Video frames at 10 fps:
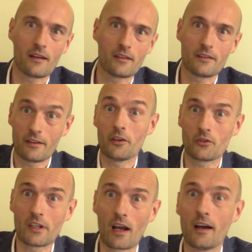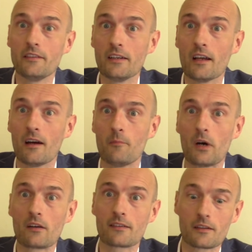you know, the idea
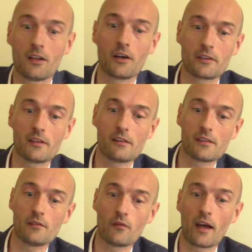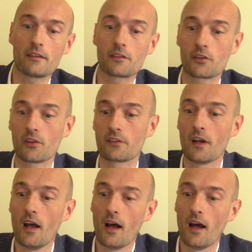amongst a lot of these investors.